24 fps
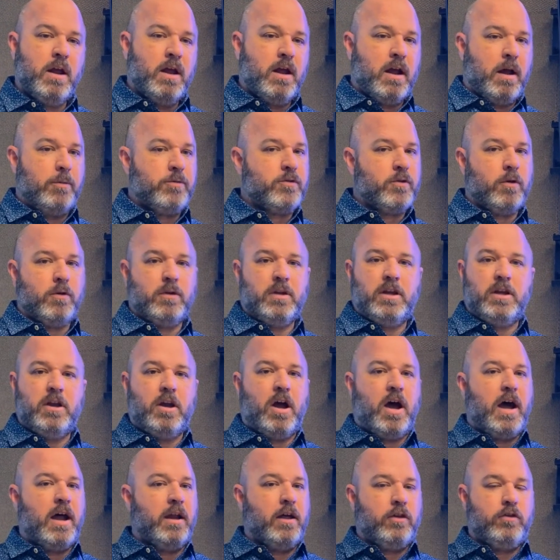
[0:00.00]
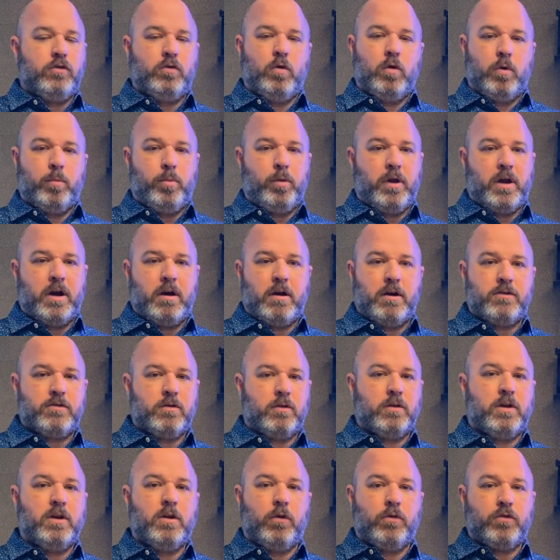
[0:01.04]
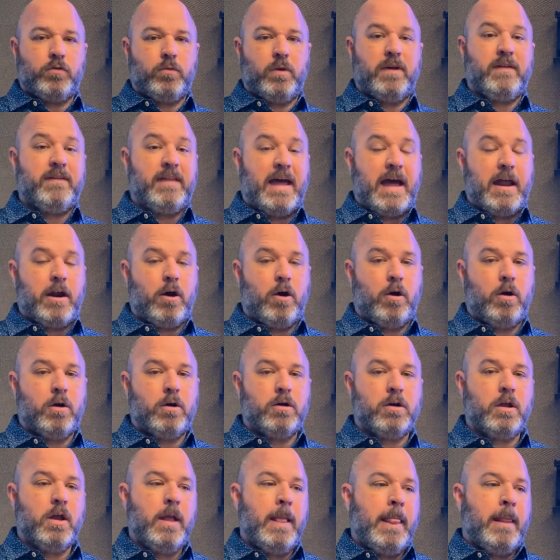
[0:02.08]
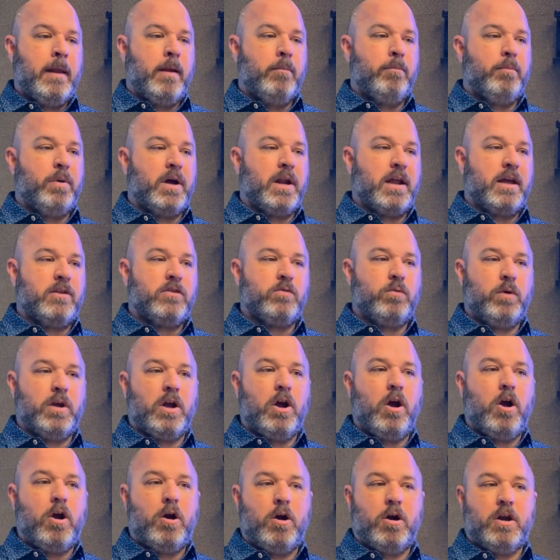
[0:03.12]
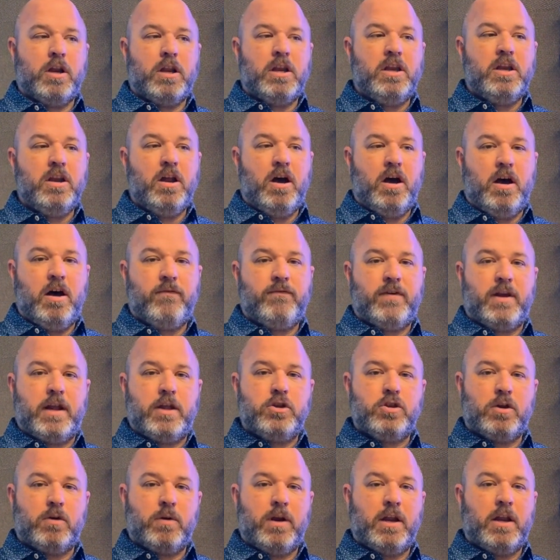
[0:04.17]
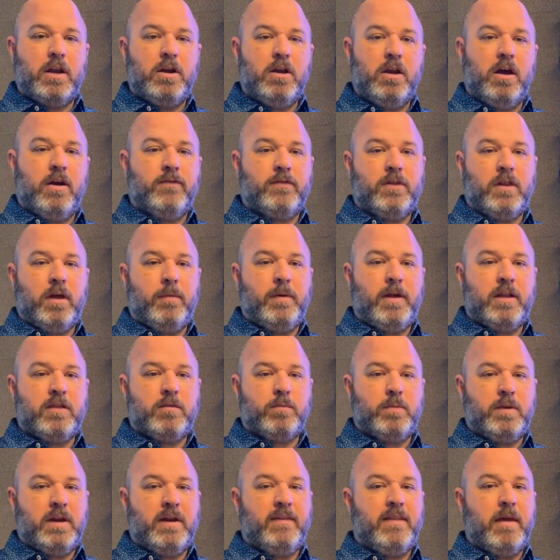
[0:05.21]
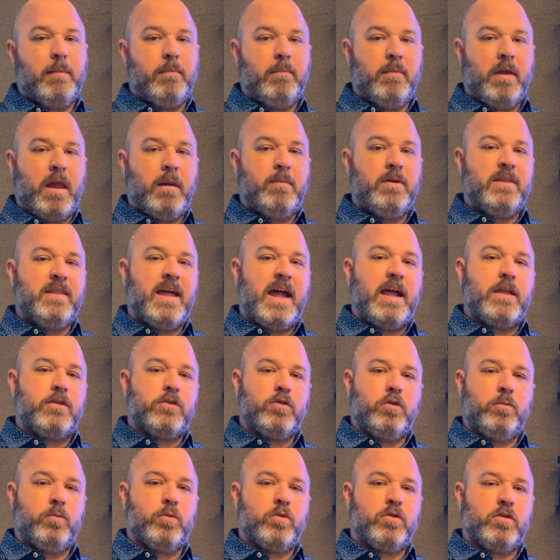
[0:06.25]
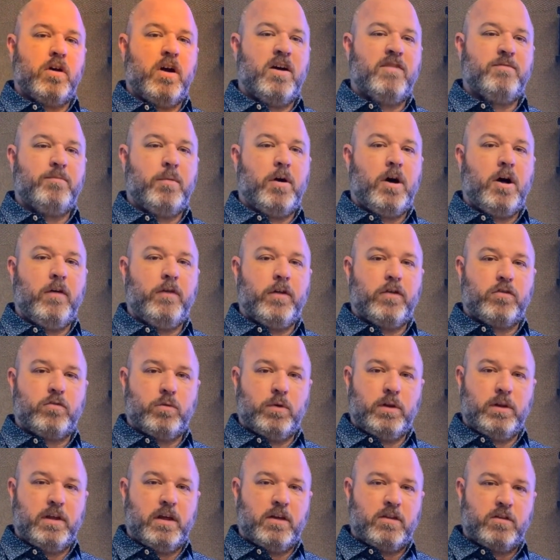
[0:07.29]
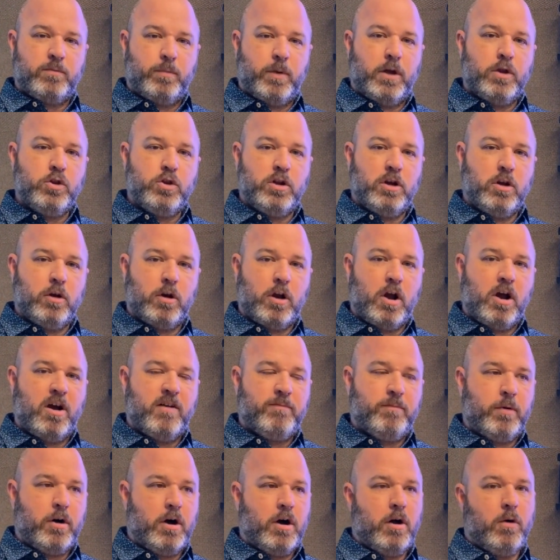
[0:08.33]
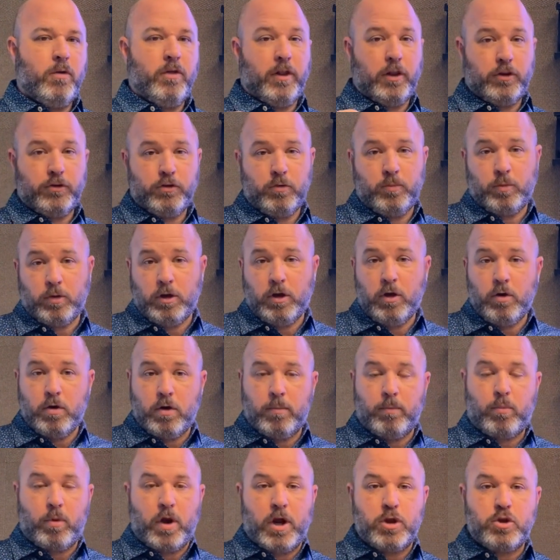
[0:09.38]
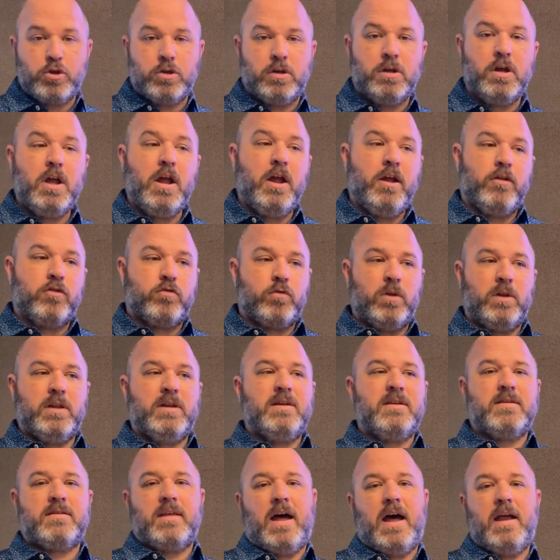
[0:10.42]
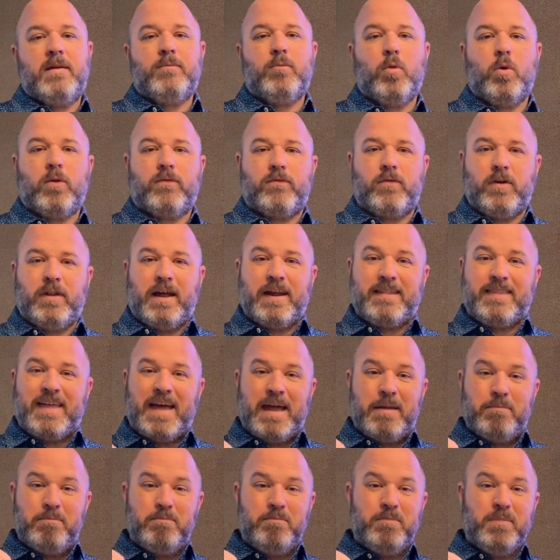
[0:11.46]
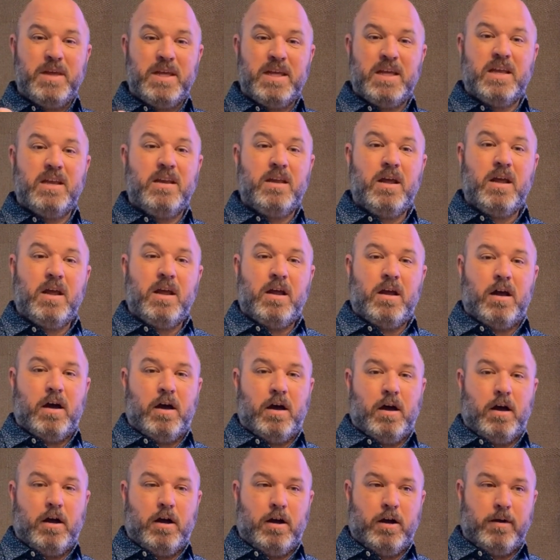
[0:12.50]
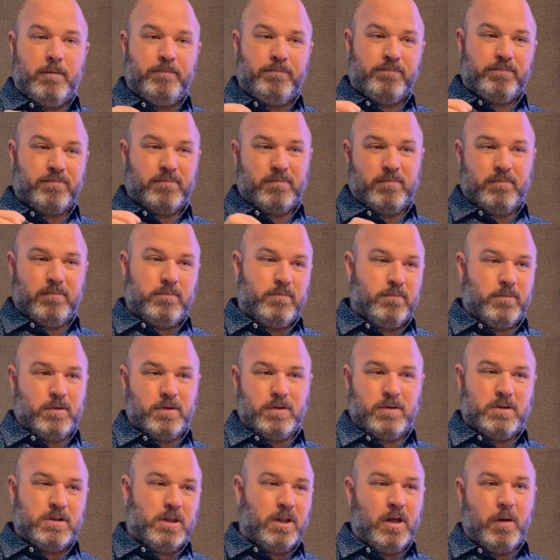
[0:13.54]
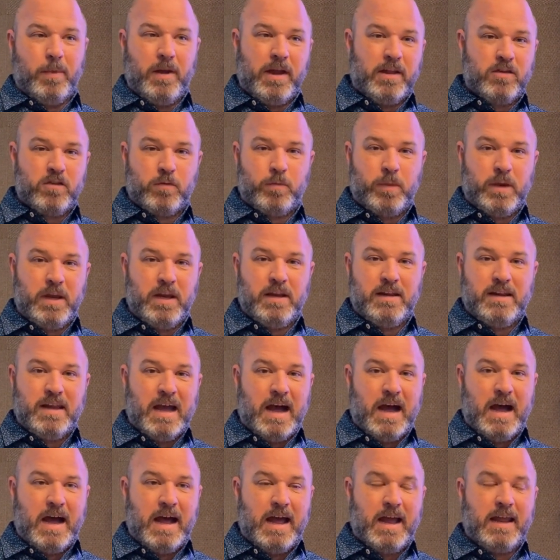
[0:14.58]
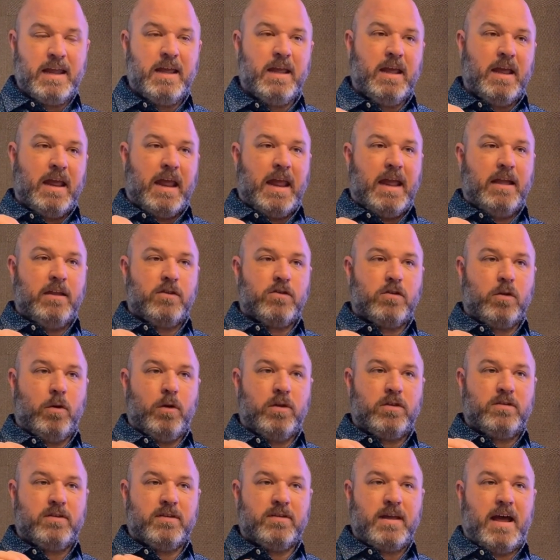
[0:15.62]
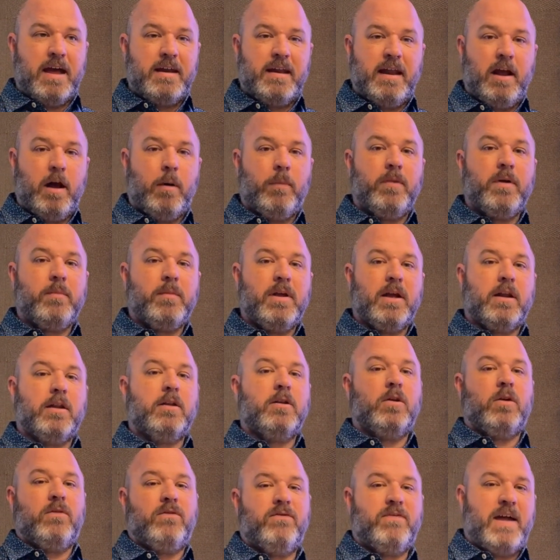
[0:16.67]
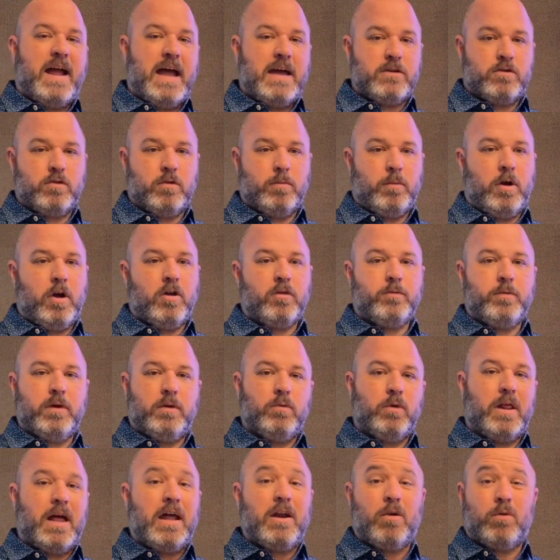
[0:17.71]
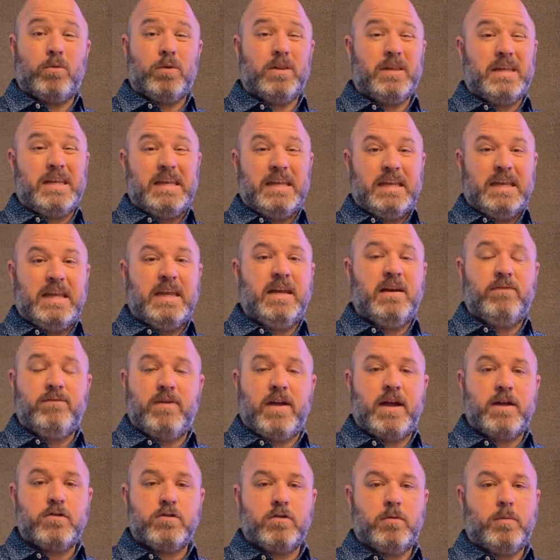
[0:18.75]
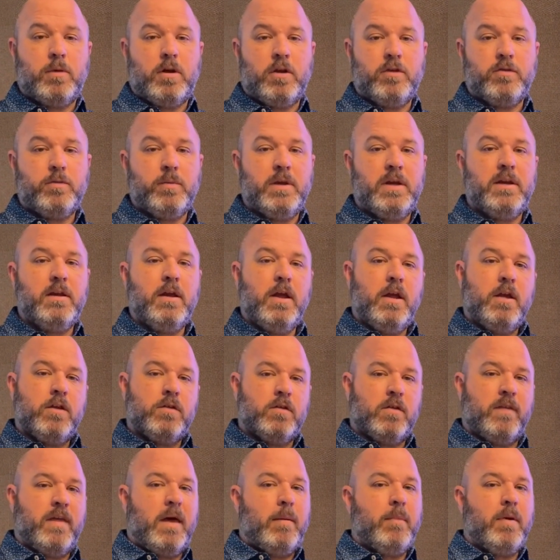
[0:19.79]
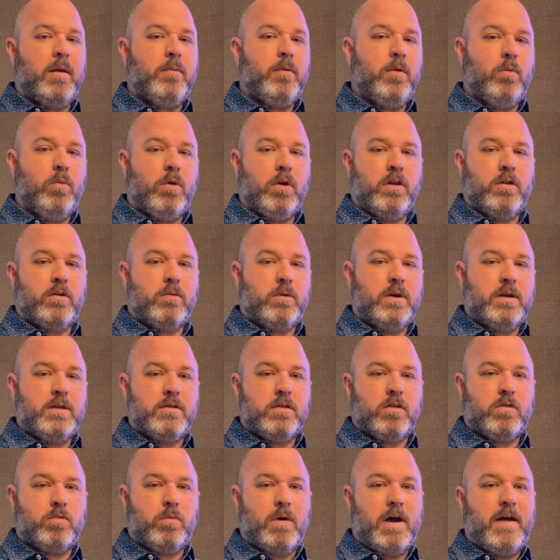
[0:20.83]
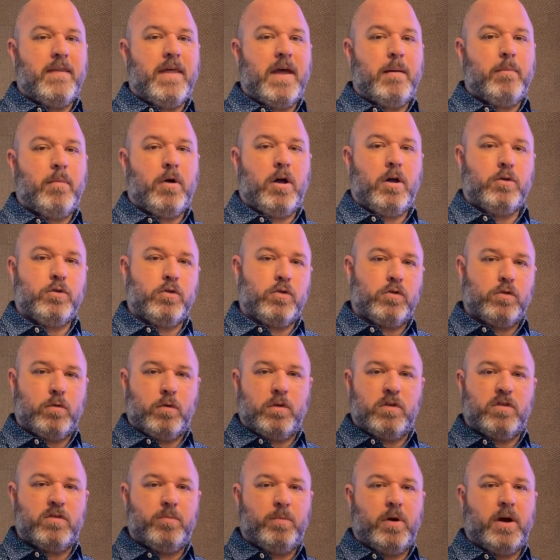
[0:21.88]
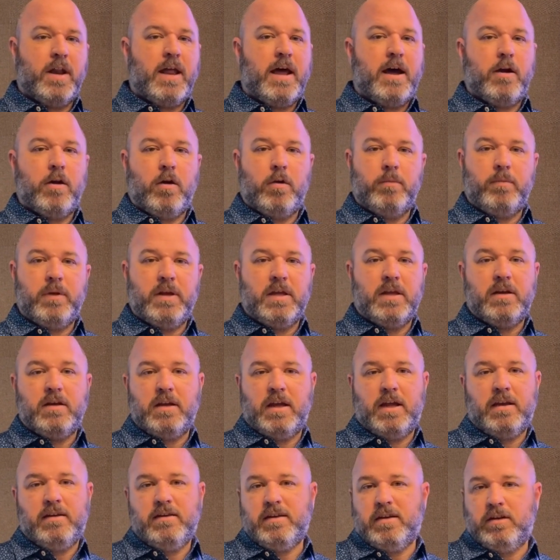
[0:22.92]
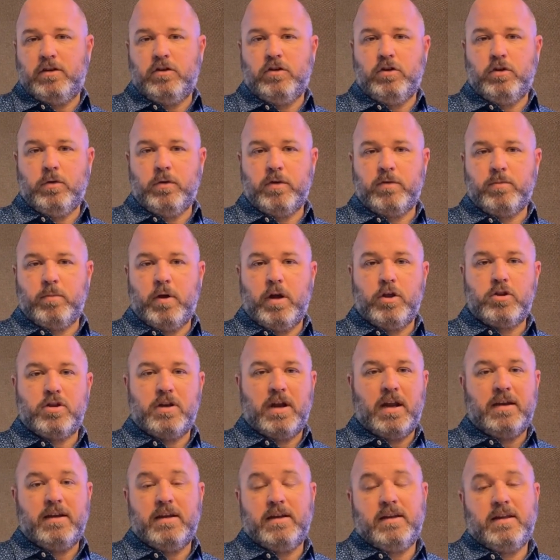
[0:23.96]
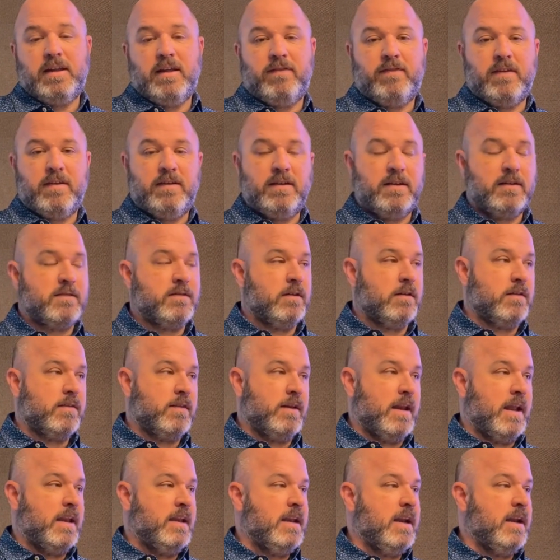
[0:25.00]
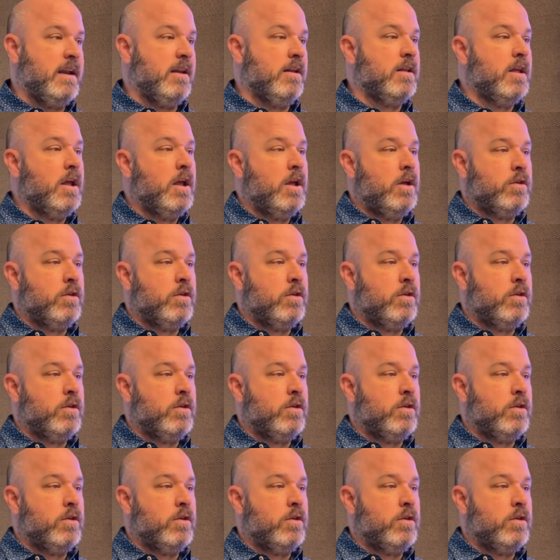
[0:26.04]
I'm certainly not a tour player. I certainly don't swing that hard, but I swing hard enough and I generate enough club head speed that maybe that SuperSoft ball that's really a spongier golf ball with a super low compression, it's really designed more for like that mid club head speed guy, and so it's designed to help them get a little faster ball speed. Well, I don't really need faster ball speed, so that may be one of the reasons why that ball just sort of spun out on me and didn't do as much, and I didn't get the distance that I needed.